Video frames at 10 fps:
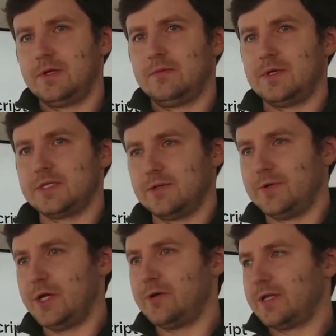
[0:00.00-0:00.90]
Basically,
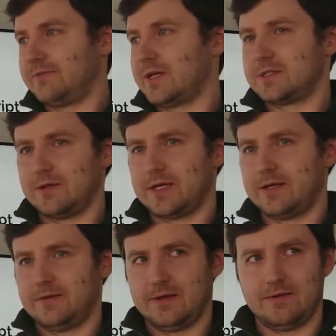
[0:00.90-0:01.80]
we know in advance, like
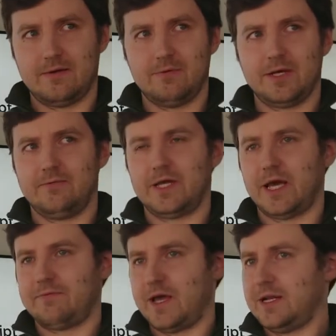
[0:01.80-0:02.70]
we
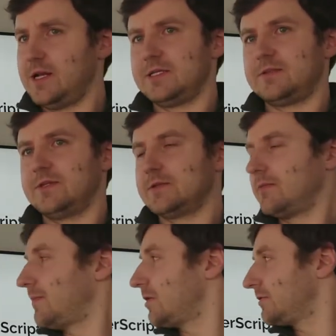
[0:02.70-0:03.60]
have at least this
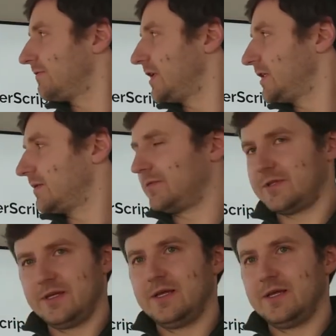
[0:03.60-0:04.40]
amount of data, but